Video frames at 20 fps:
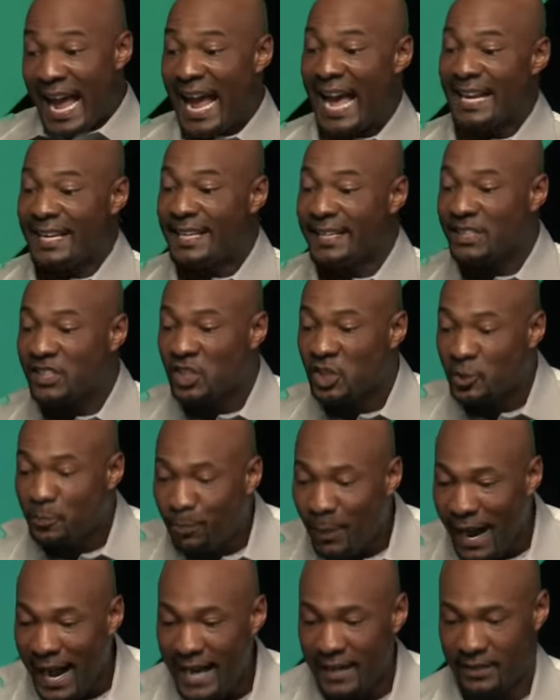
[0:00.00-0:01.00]
And
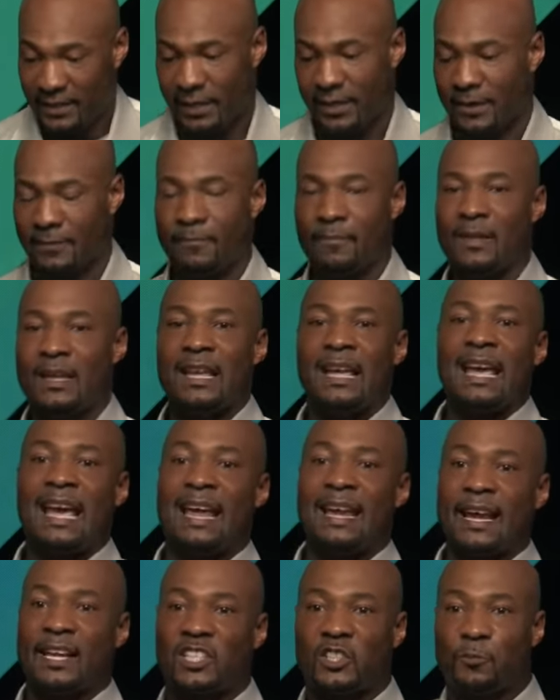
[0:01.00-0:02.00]
despite
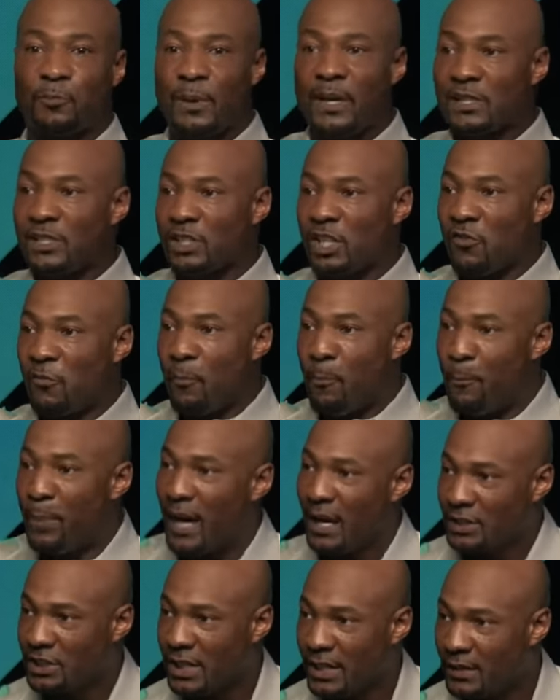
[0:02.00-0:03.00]
an expensive
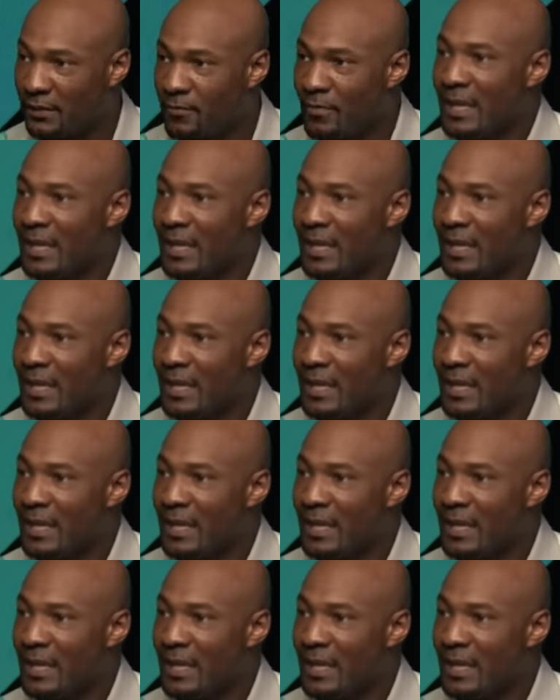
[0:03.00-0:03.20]
budget,